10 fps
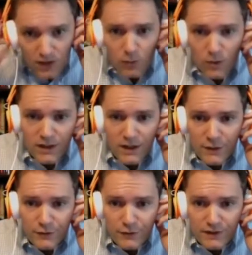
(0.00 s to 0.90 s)

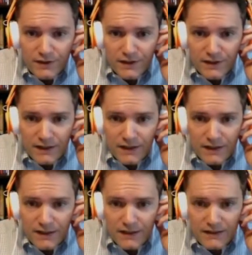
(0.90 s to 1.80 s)

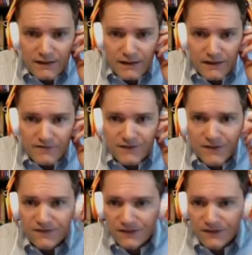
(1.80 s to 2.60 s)
150